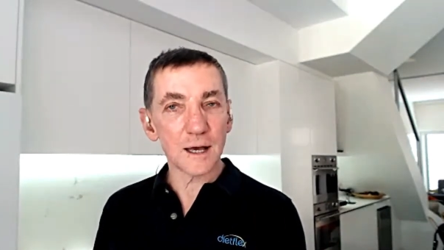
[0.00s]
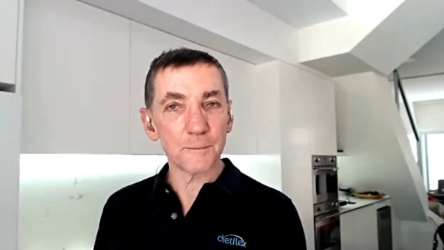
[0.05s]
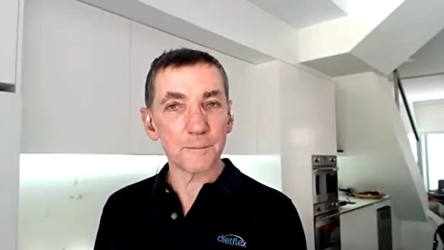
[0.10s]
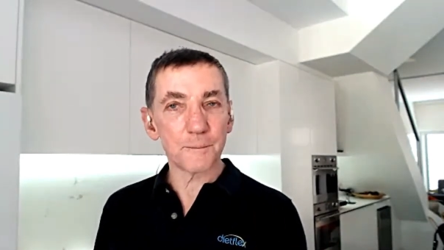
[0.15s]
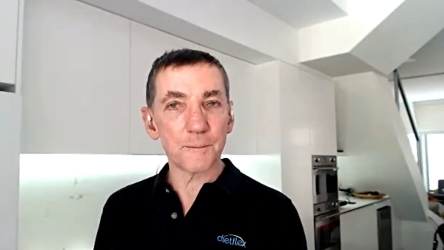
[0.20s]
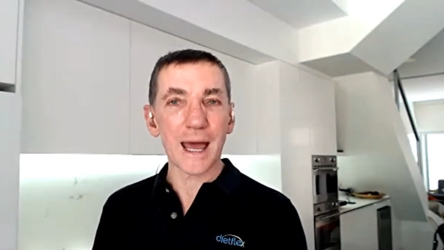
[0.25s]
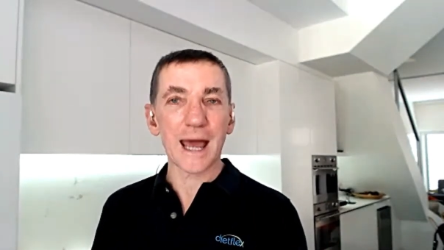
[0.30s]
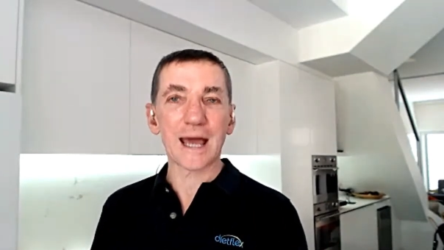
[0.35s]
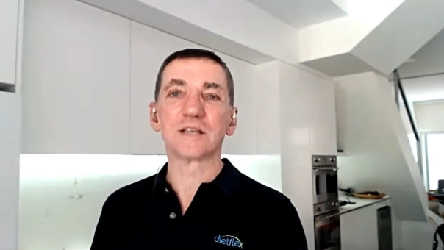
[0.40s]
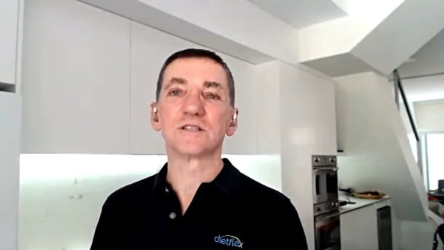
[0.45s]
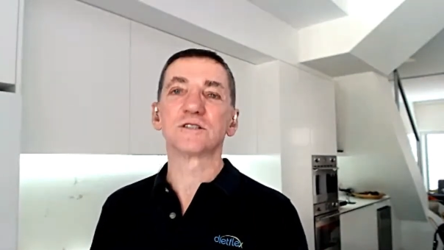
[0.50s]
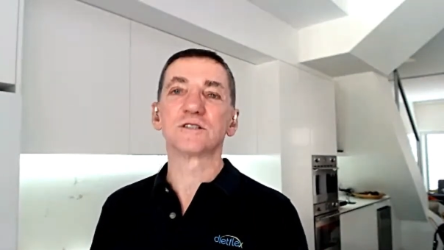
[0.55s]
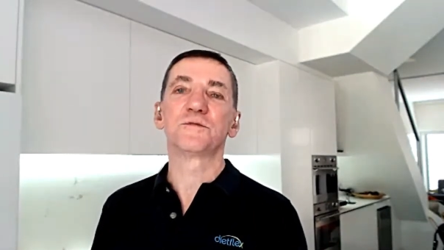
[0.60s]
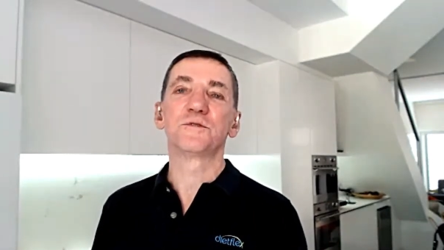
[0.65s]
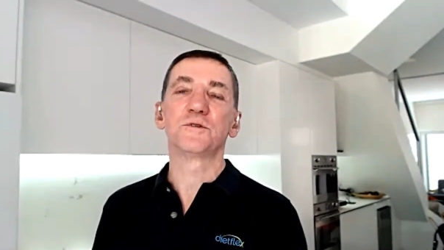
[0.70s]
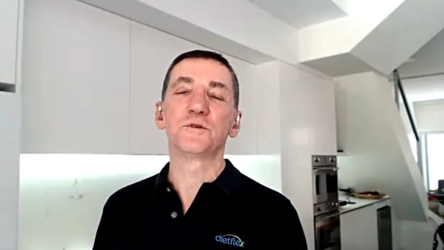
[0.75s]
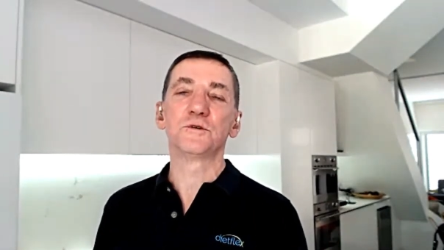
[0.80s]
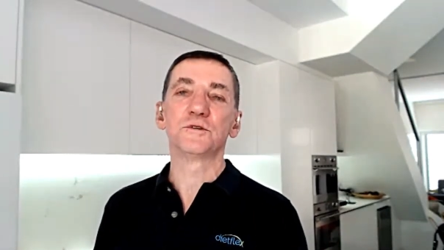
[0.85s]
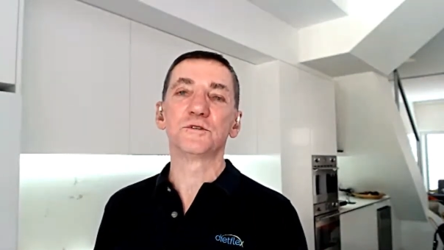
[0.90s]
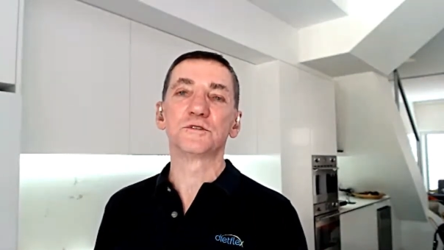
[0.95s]
packaged
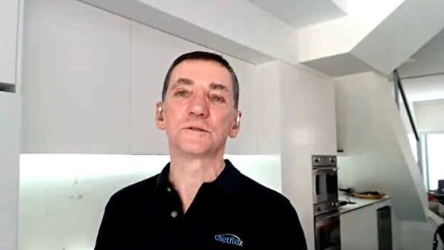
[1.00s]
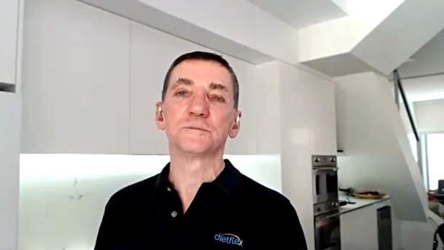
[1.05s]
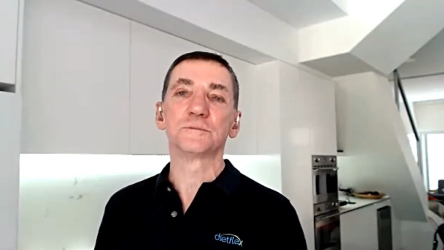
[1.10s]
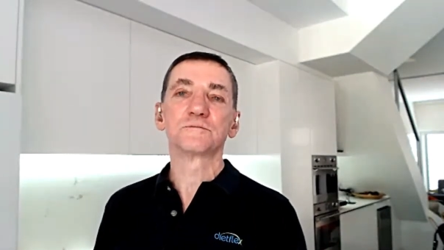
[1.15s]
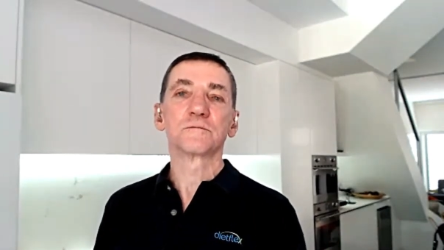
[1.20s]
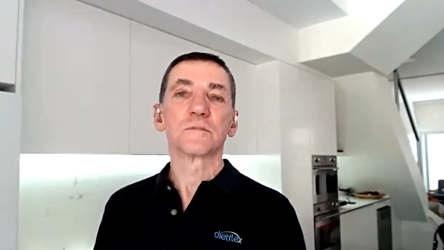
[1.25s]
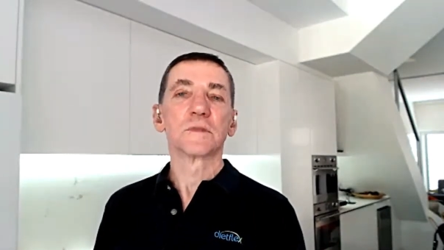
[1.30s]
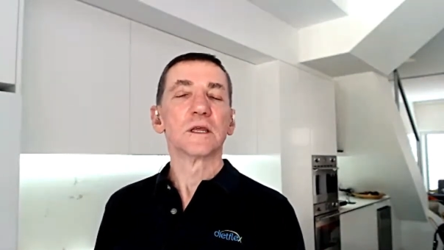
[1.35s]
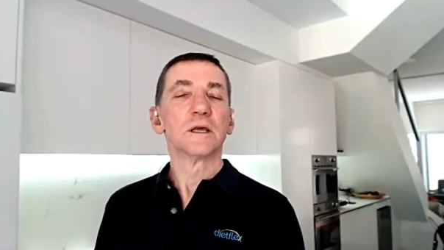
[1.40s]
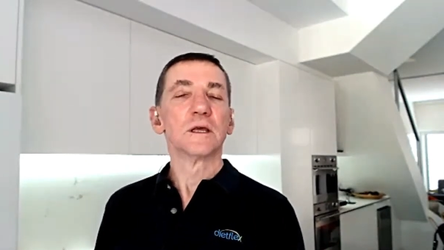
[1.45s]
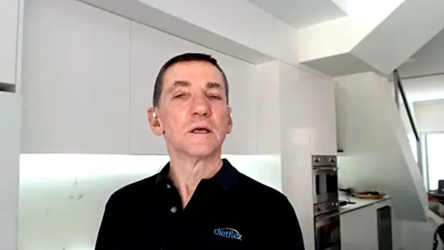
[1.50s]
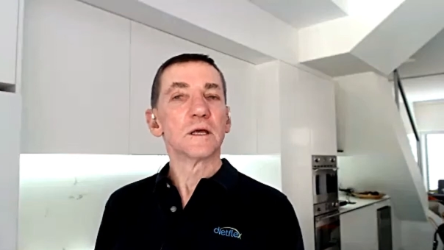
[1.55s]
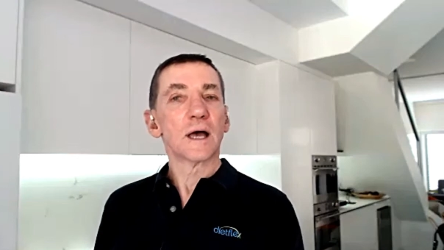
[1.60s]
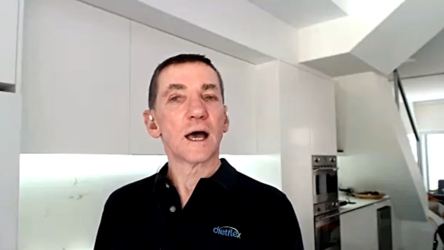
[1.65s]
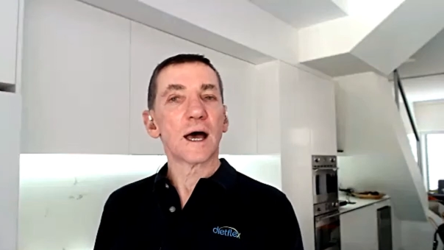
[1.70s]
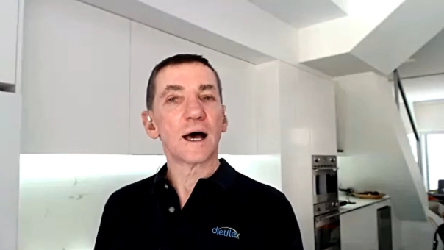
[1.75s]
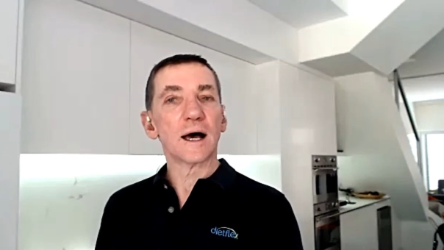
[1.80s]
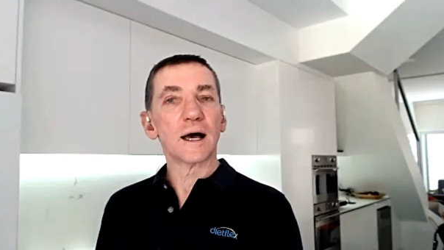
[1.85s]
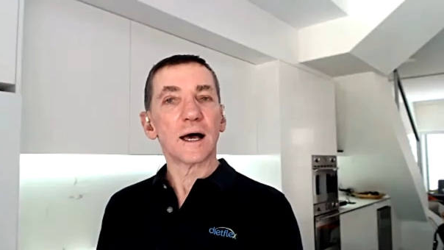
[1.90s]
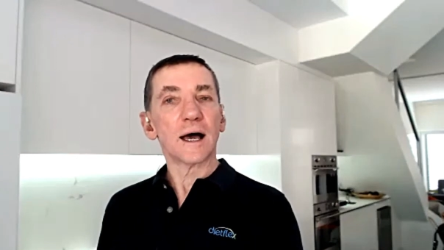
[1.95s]
foods,
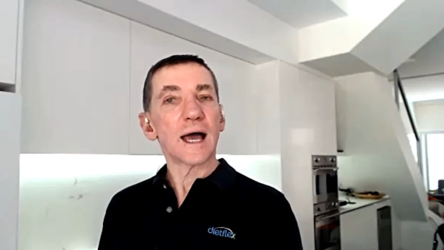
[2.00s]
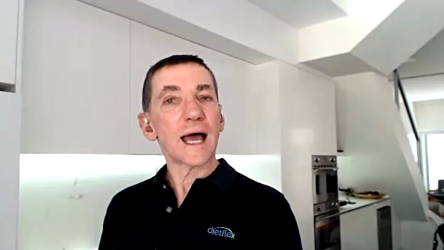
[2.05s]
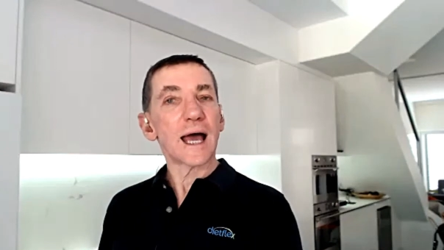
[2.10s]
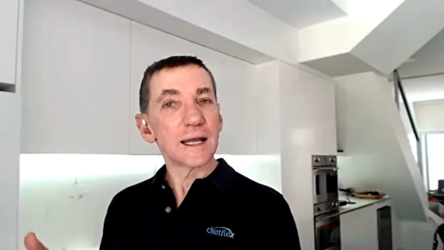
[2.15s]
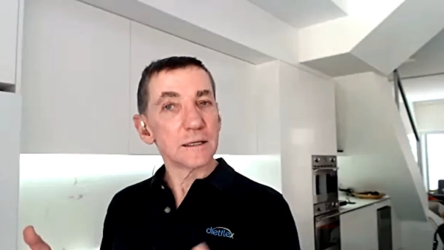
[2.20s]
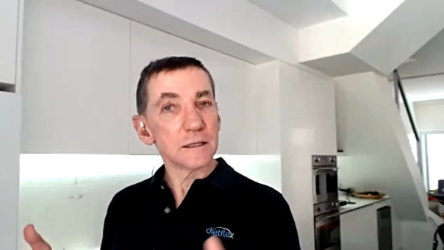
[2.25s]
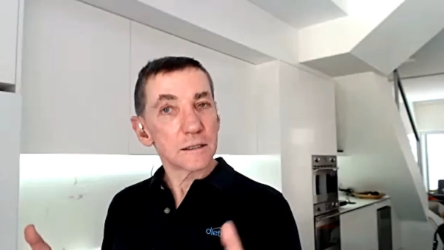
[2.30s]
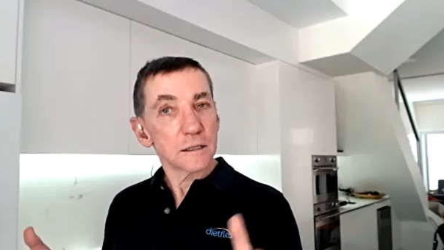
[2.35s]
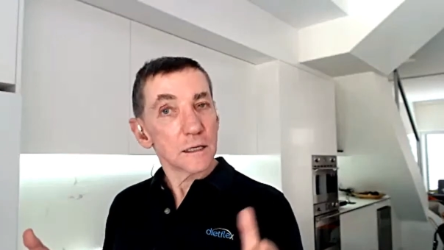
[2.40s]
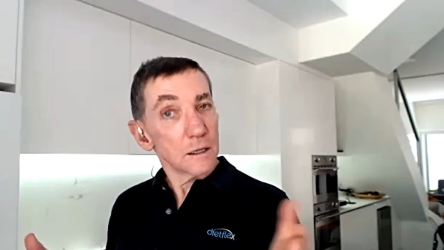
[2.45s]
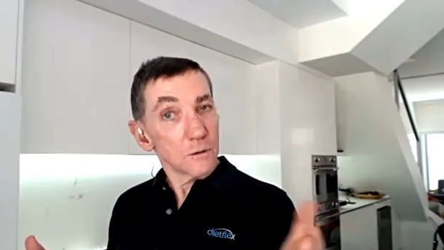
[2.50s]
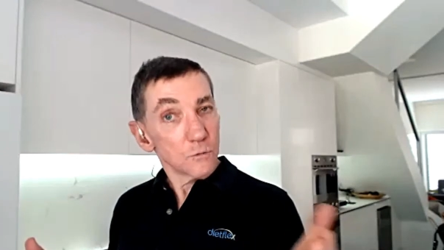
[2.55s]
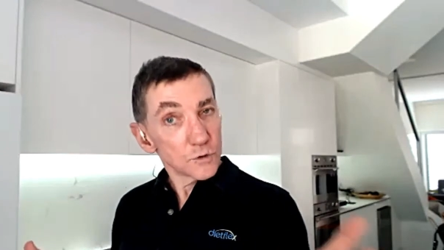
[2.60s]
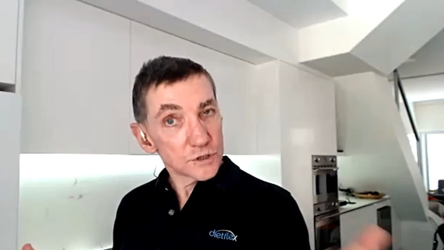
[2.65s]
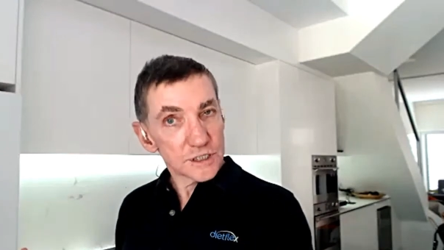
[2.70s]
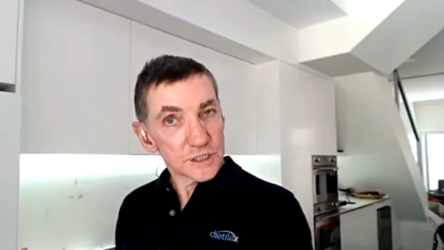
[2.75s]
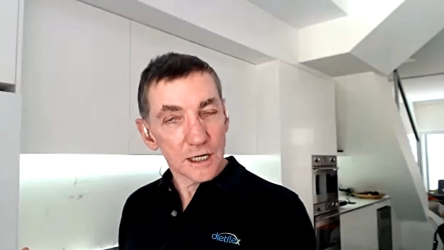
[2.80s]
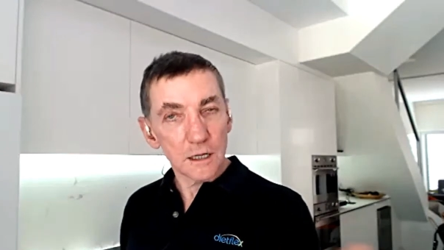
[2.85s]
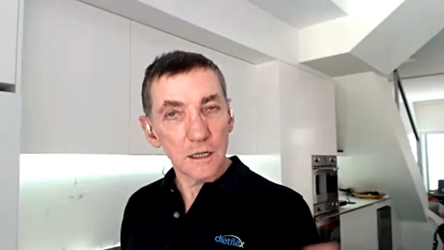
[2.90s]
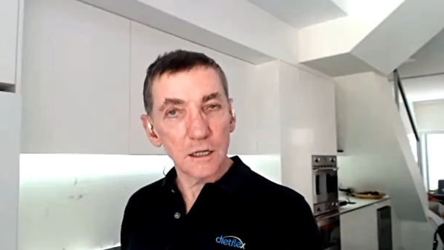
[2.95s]
and which
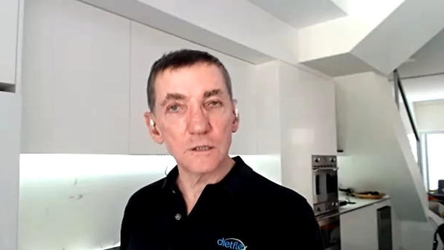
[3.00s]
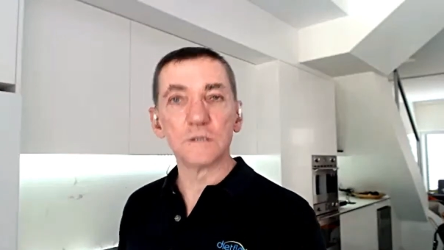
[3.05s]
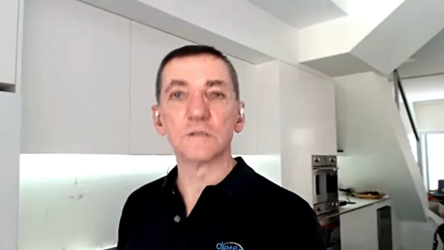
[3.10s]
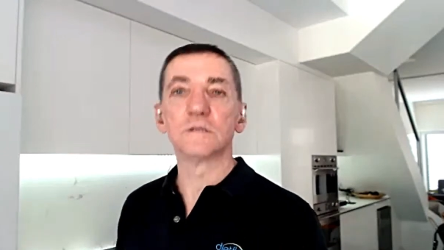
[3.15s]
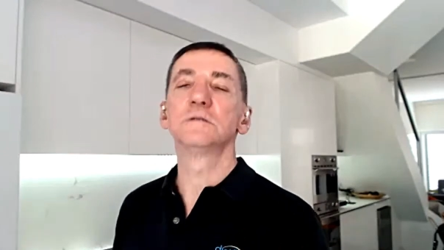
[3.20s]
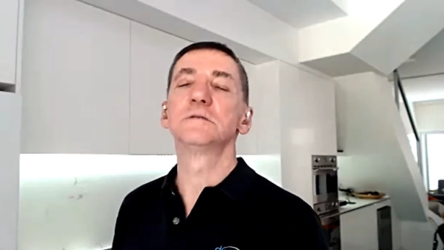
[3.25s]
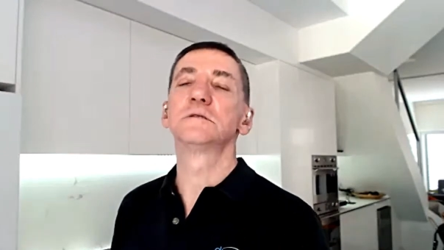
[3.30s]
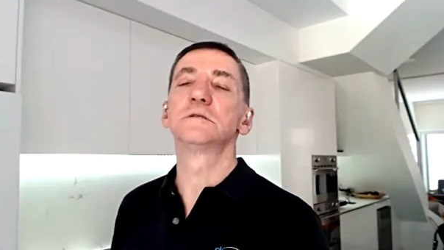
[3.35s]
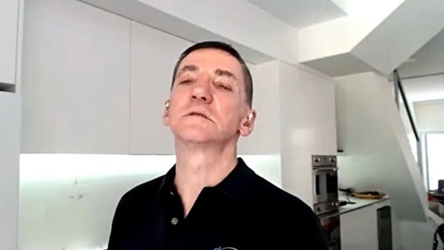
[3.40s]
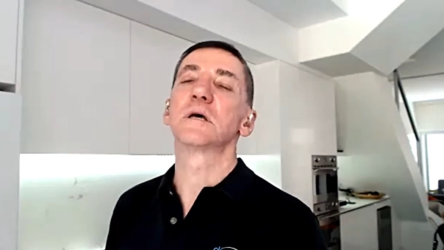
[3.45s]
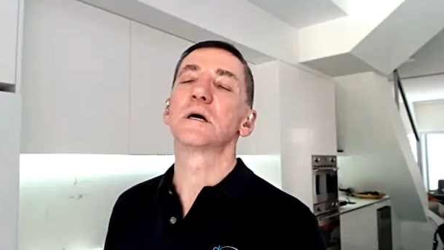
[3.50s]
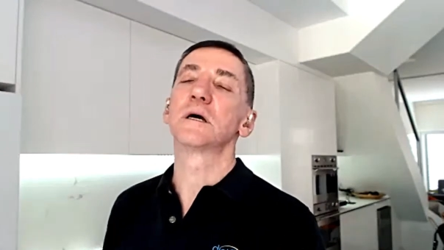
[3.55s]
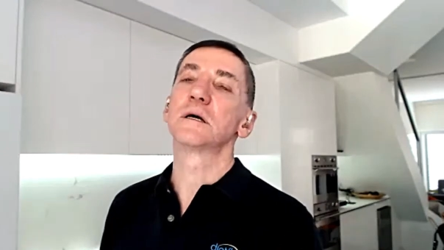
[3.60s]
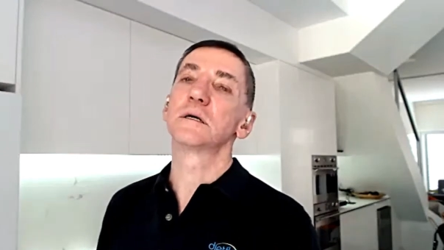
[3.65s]
includes